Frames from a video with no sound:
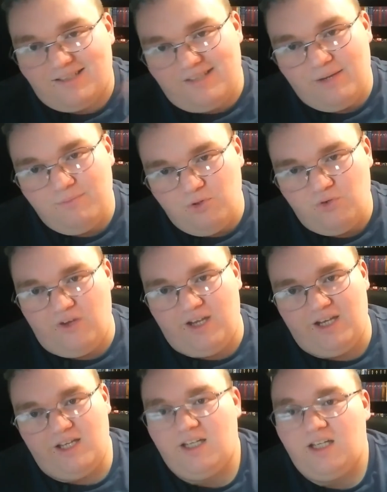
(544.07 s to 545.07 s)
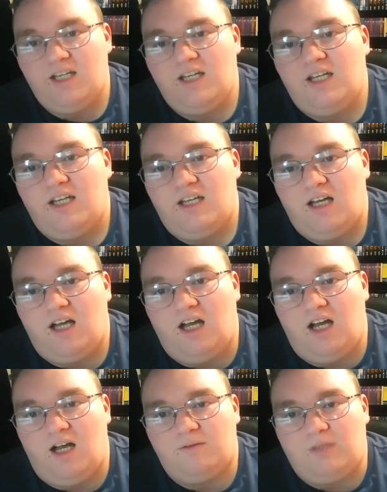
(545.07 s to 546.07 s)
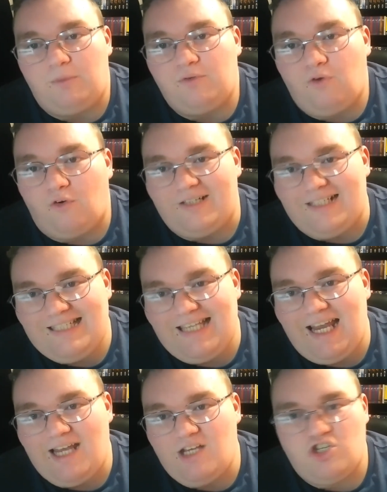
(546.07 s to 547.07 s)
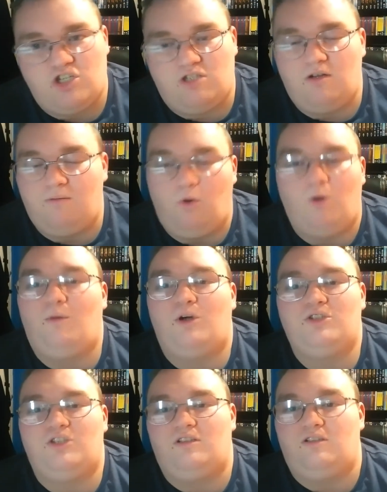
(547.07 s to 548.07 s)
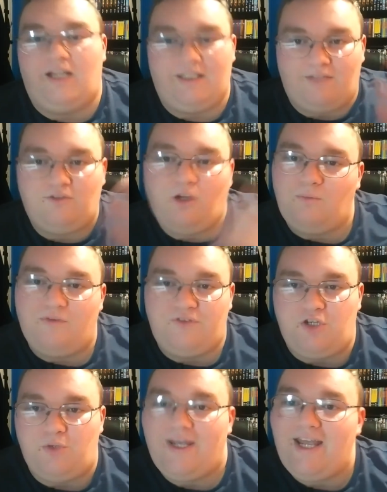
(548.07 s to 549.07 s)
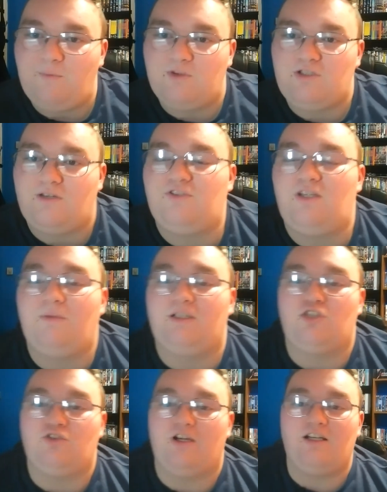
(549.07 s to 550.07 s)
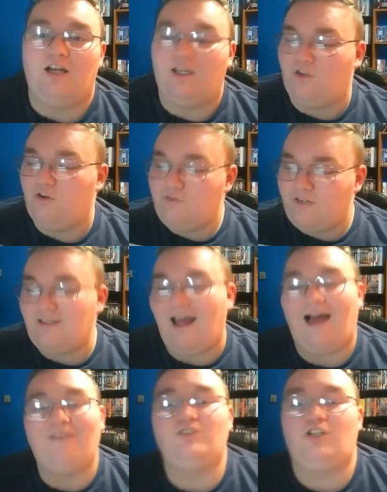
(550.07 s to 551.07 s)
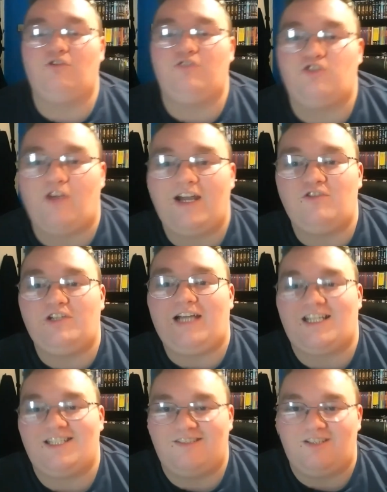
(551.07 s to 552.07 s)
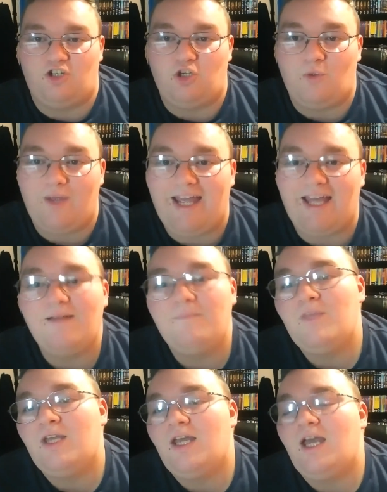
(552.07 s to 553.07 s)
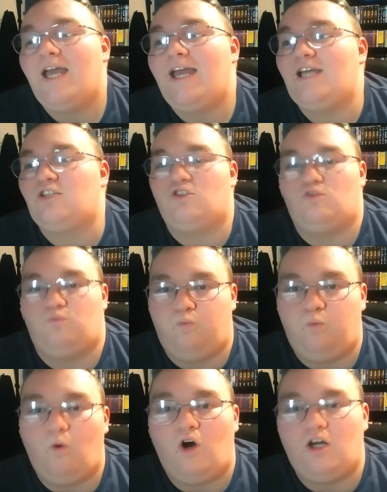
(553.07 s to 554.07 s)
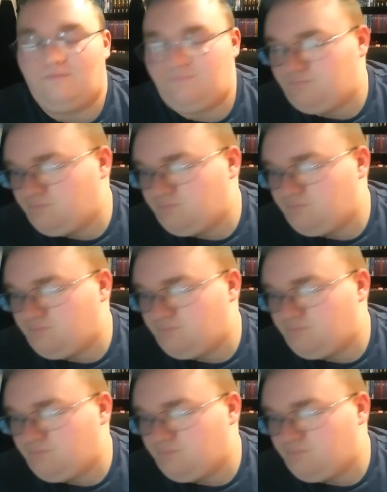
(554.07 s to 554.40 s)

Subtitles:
same movie that we've already seen, just more modern, like they've done with the new It, which I've seen by the trailer. And the only reason I haven't done a trailer reaction to the new It is because, one,